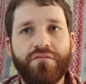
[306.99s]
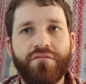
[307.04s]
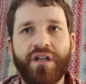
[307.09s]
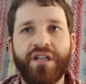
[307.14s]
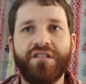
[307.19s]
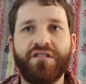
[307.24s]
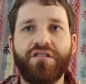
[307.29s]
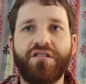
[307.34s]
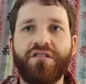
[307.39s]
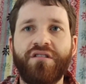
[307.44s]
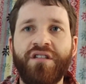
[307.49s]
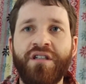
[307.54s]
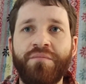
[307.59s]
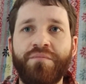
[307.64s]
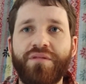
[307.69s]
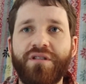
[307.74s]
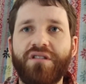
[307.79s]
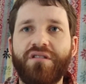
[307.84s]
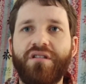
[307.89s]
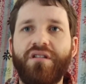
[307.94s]
write
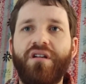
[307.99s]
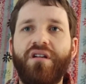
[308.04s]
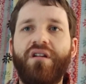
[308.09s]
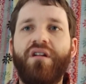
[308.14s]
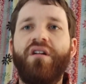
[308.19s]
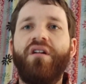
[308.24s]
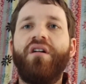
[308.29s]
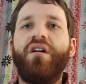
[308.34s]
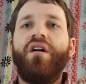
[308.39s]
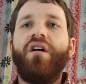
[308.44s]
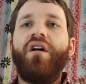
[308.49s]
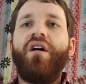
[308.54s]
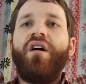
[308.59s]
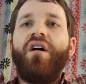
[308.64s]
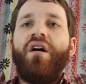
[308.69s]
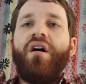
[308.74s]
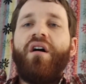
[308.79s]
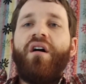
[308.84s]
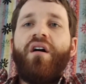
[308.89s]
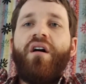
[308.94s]
scripts.
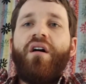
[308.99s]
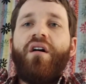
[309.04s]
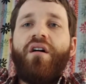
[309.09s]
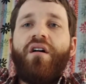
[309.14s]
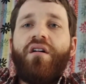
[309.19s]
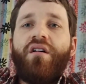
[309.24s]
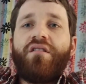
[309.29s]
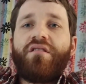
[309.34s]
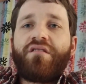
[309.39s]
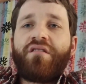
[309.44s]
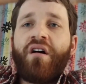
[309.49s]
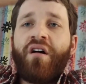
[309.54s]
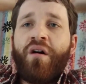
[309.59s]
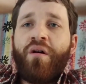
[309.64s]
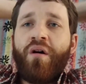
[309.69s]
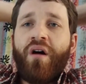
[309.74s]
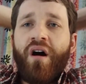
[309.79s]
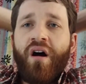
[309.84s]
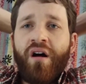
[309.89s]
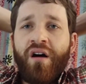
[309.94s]

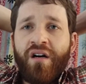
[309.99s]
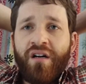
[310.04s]
So,